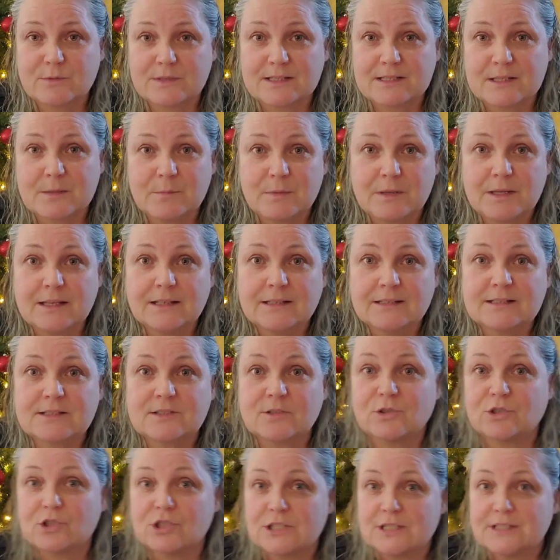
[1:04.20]
recipient,
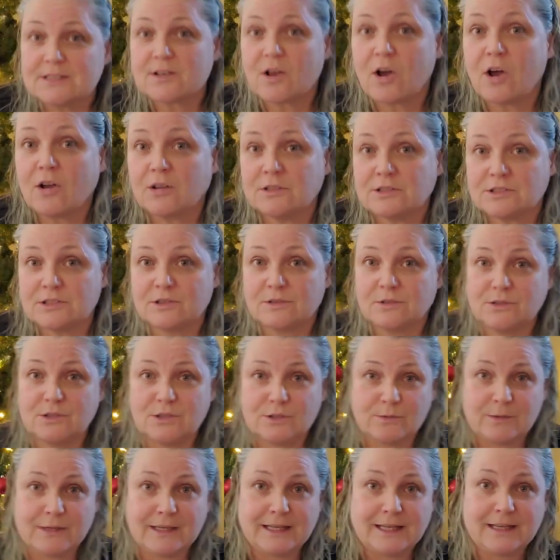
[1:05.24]
so she's also
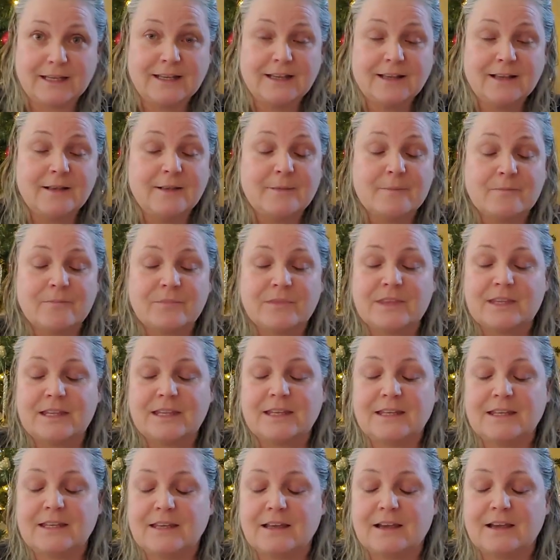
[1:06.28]
doing
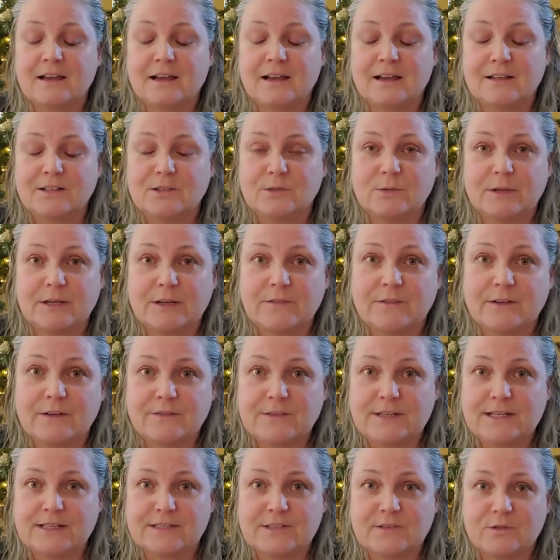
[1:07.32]
the uh, twenty-five
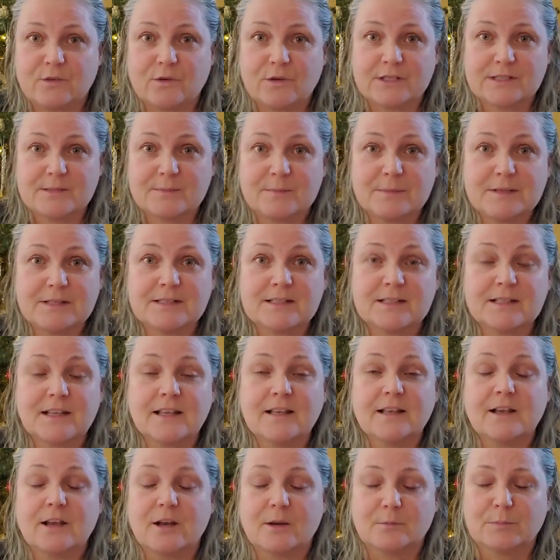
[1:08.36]
days of Christmas
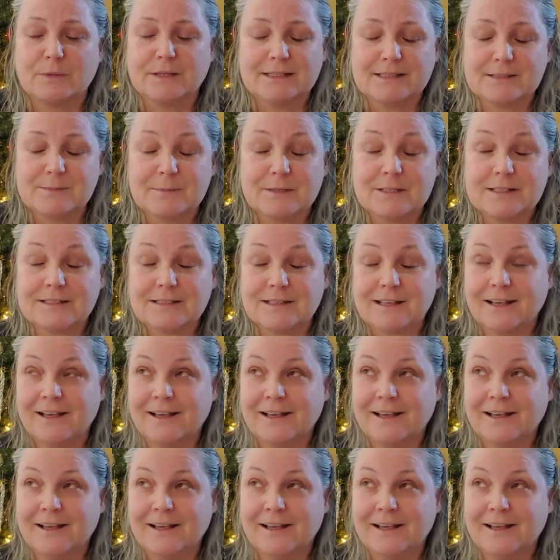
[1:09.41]
or Blissmas.